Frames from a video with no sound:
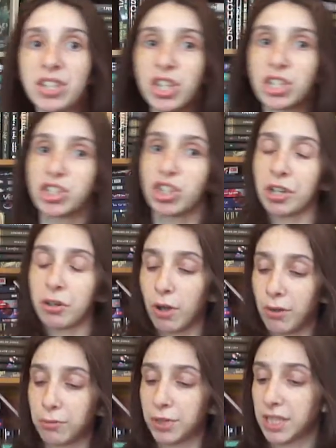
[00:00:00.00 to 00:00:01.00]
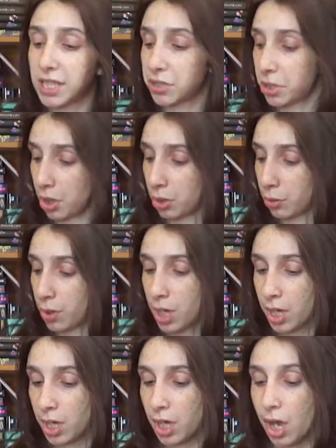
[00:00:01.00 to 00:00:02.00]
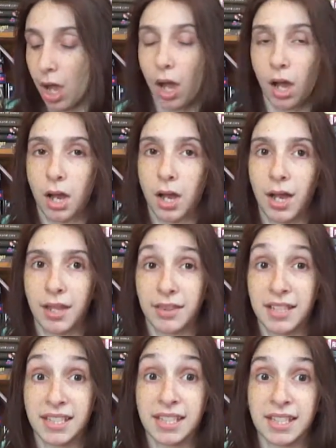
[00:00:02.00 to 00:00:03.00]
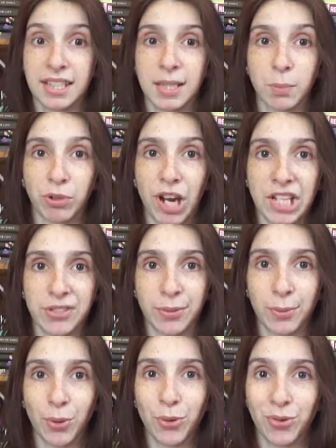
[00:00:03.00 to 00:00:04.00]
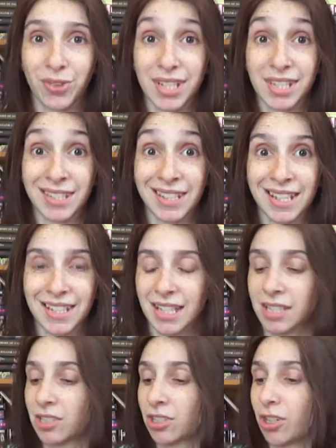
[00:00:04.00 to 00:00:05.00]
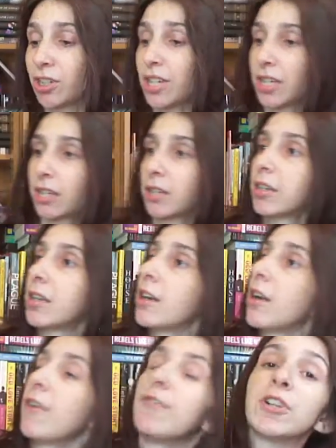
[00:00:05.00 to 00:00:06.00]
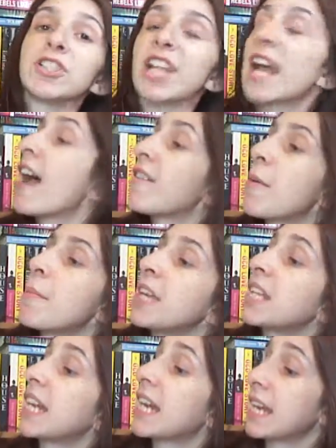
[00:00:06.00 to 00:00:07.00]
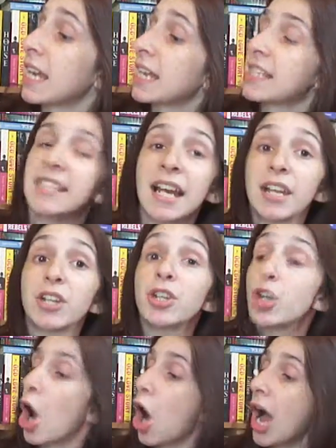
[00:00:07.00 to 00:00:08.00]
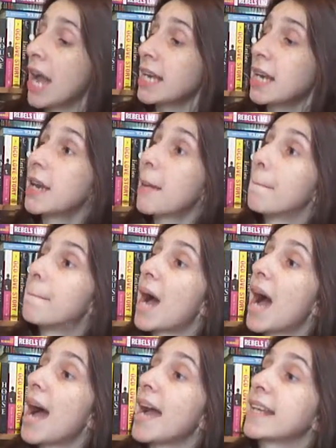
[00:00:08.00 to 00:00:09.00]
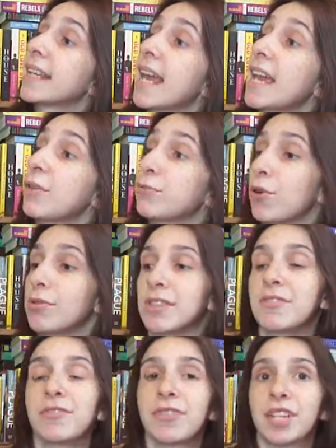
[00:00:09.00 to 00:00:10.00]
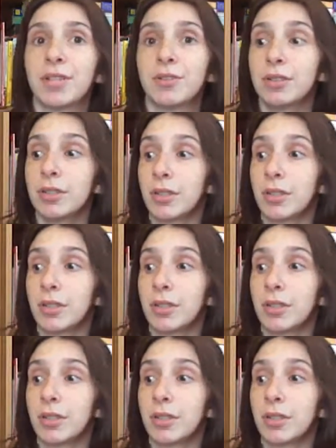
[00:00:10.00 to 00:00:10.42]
the dust jacket off really, so uh, this is a surprise for both of us. Let's get started. First I have Amelia Anna's Dead and Gone by Kate Rosenfield.